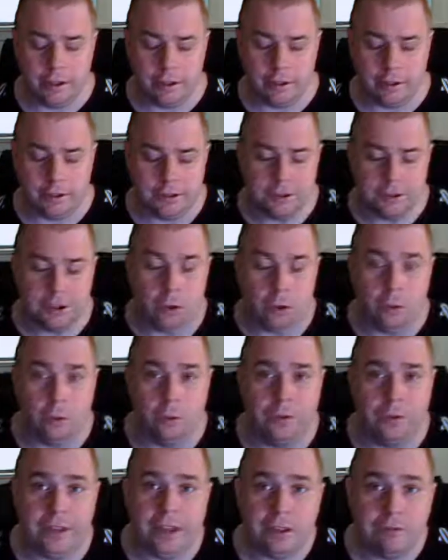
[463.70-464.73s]
So
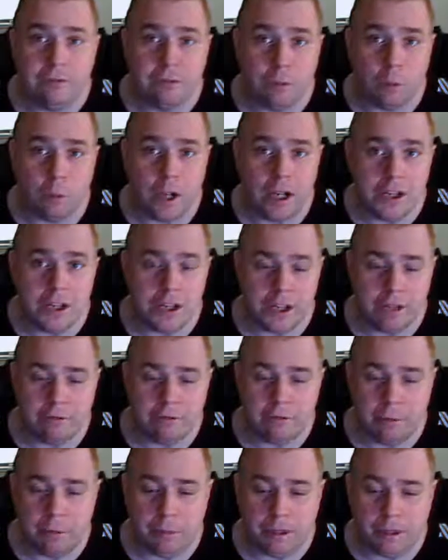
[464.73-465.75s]
thank you for watching,
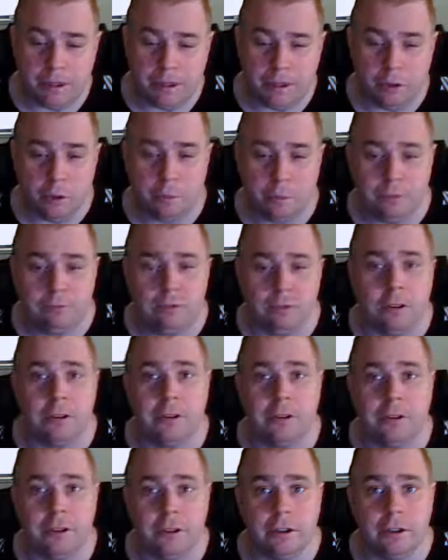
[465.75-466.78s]
everybody. I hope you've
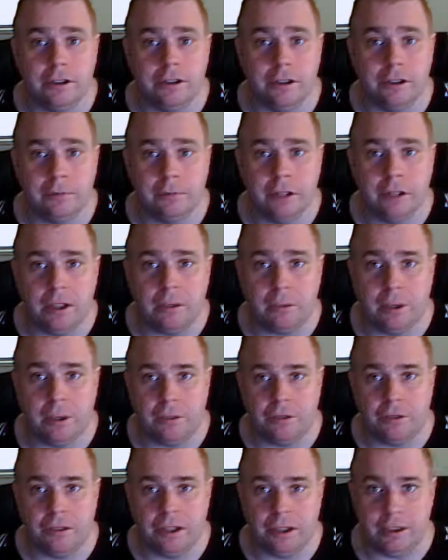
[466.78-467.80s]
learned a little something about
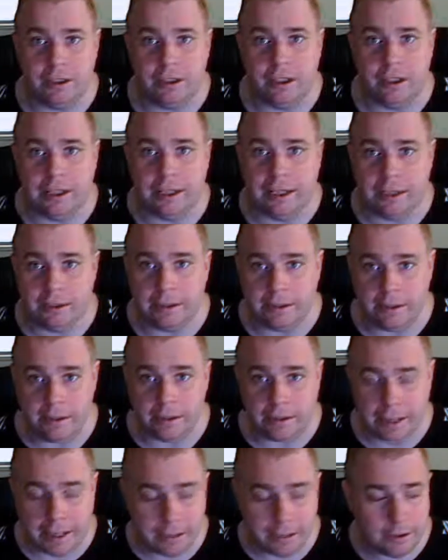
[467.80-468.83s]
the Hegelian
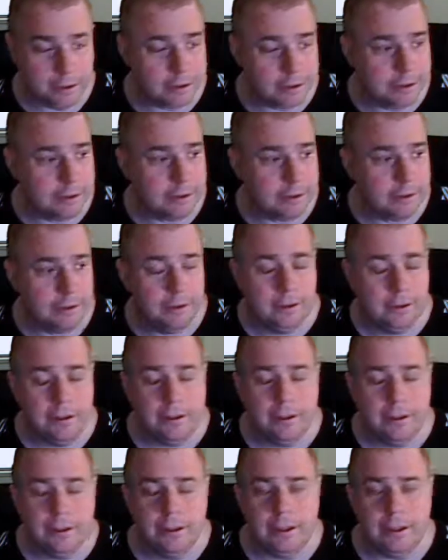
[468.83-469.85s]
dialectic.
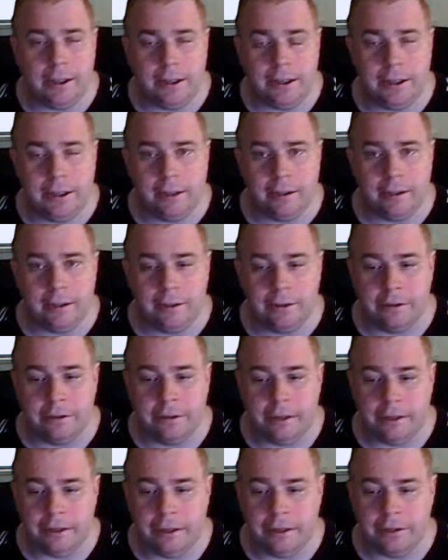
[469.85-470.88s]
And
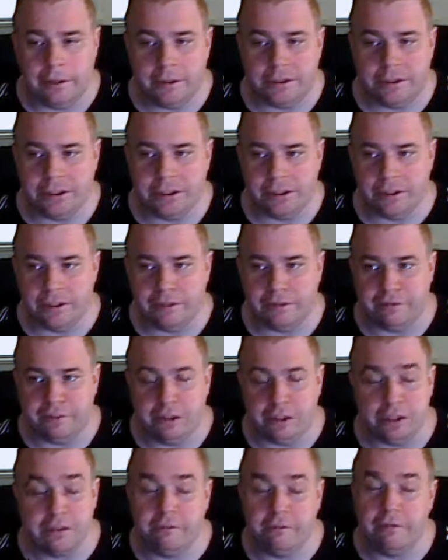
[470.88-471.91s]
again, this is the
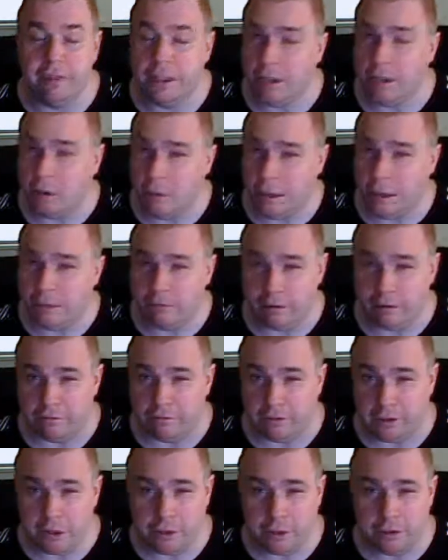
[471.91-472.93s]
first video I've ever
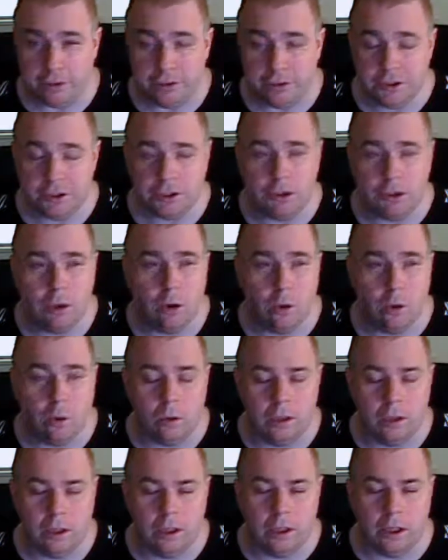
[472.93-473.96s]
done, so
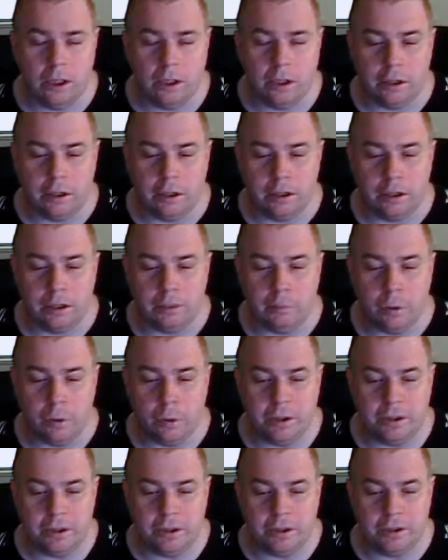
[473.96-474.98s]
I'm
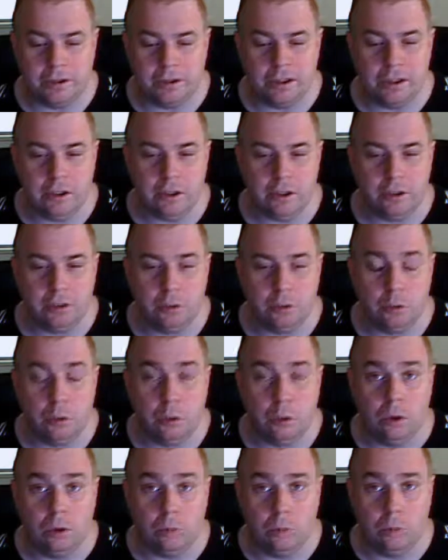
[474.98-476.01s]
going to continue to
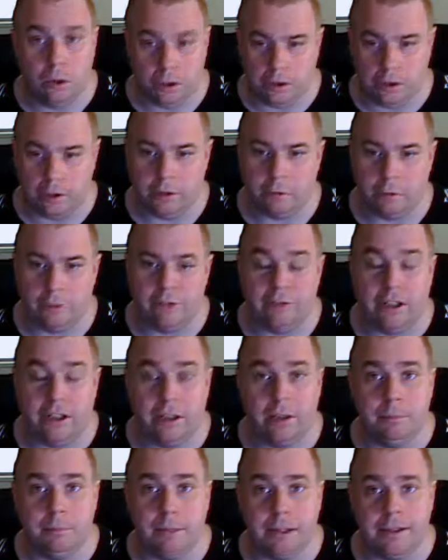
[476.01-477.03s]
work on
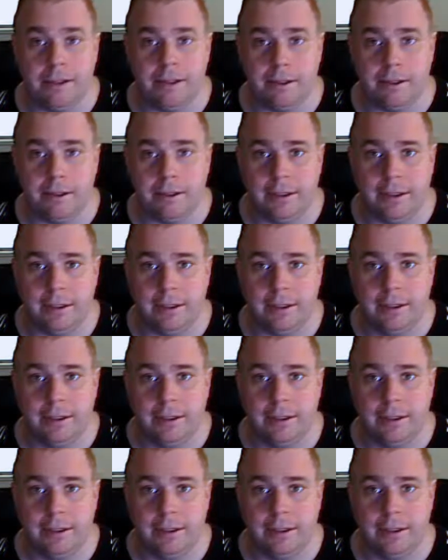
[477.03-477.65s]
refining my technique,